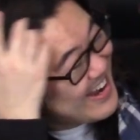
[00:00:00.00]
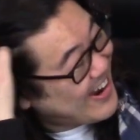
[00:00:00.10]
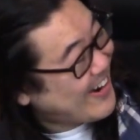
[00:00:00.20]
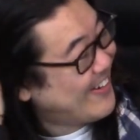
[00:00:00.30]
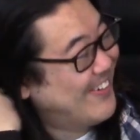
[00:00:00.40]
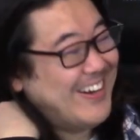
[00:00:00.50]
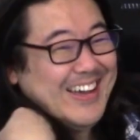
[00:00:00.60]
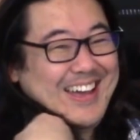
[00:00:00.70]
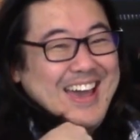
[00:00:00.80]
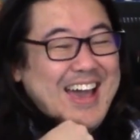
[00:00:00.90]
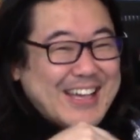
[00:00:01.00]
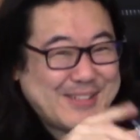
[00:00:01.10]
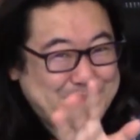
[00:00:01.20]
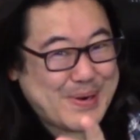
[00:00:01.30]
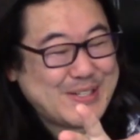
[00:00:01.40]
no.
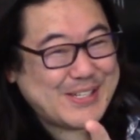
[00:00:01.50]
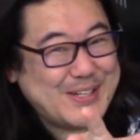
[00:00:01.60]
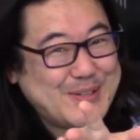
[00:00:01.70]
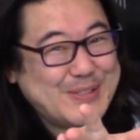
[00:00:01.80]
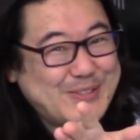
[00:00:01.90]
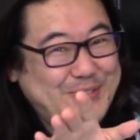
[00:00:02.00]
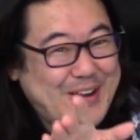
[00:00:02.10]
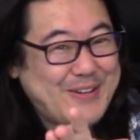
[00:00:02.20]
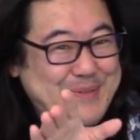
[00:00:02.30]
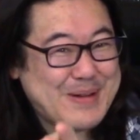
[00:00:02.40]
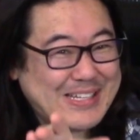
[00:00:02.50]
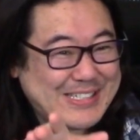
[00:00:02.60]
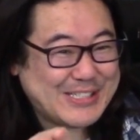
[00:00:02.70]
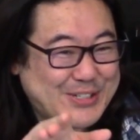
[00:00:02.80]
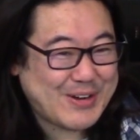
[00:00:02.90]
As a person who was very
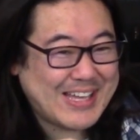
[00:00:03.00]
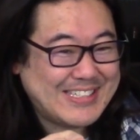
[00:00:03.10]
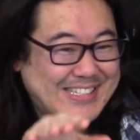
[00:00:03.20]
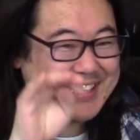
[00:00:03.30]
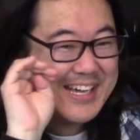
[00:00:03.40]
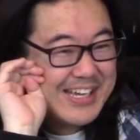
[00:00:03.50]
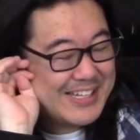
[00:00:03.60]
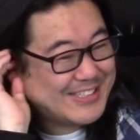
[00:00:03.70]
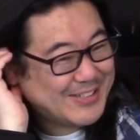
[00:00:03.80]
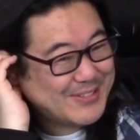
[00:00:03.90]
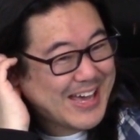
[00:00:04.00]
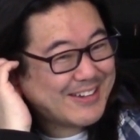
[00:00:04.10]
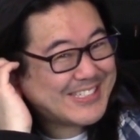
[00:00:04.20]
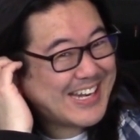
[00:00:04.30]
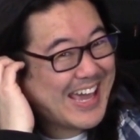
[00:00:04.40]
much entrenched in
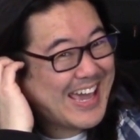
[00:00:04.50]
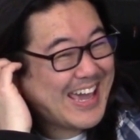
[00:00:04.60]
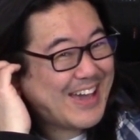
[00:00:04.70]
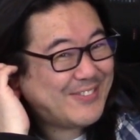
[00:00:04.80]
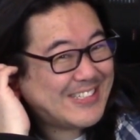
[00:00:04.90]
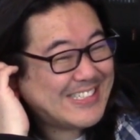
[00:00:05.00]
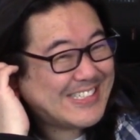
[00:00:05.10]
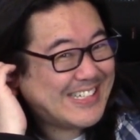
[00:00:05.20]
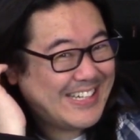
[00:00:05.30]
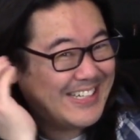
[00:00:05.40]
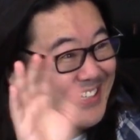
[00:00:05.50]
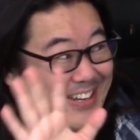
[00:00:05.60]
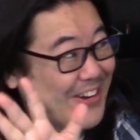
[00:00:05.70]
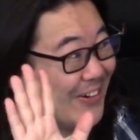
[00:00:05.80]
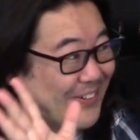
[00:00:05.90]
2008 FGC,
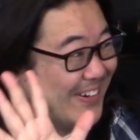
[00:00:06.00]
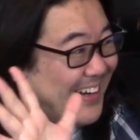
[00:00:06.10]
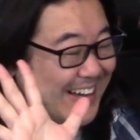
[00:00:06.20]
no.